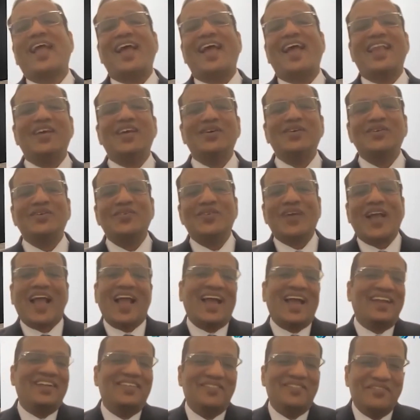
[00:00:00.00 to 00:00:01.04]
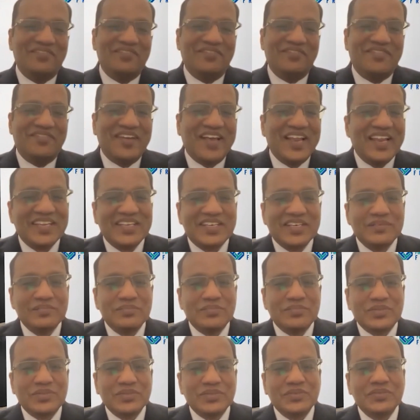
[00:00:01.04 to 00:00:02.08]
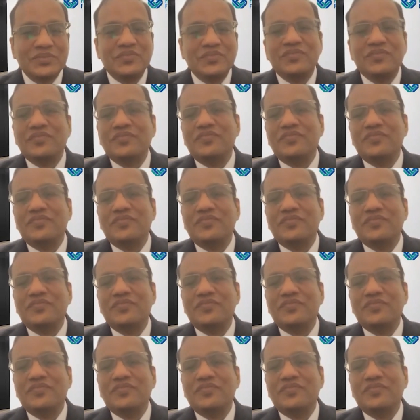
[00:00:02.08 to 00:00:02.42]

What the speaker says: Hello and welcome to